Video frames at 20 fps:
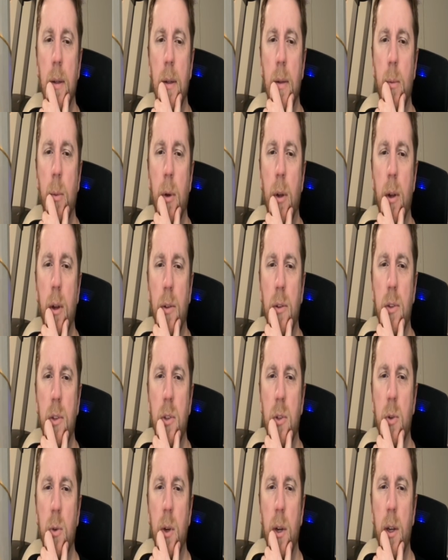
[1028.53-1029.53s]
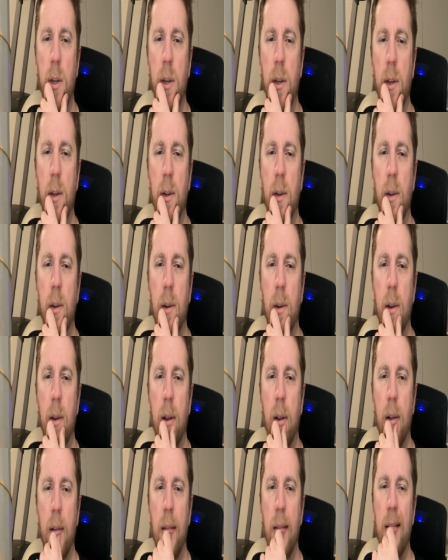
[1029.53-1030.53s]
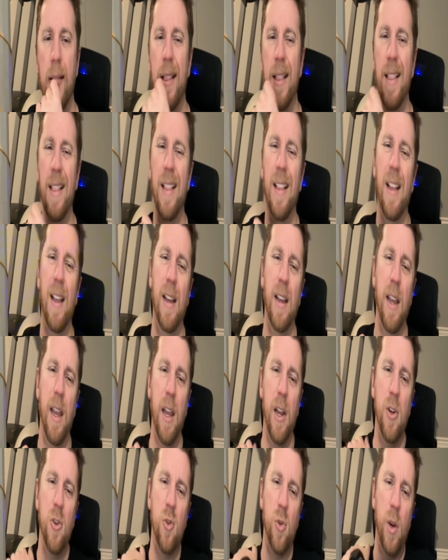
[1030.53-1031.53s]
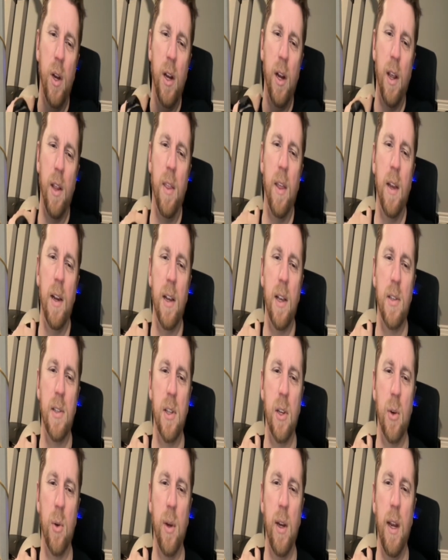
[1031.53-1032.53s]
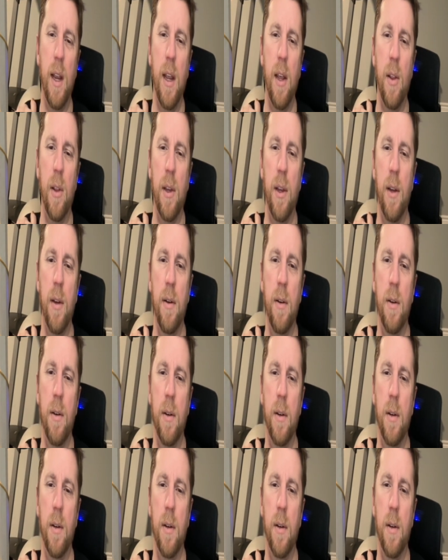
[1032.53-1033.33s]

What else is green here? Android, I think, has the green alien.